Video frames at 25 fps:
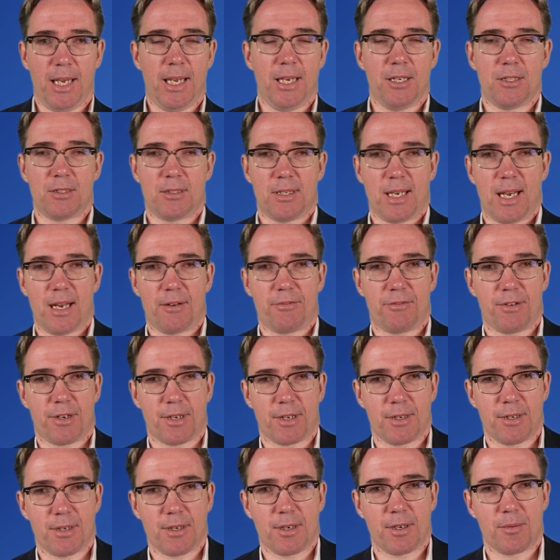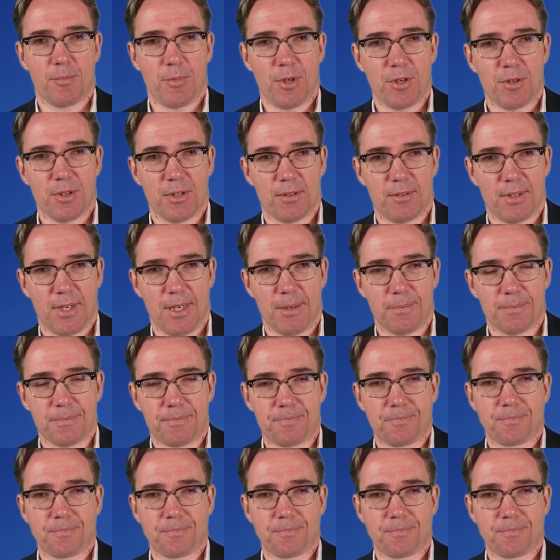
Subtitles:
East African Community,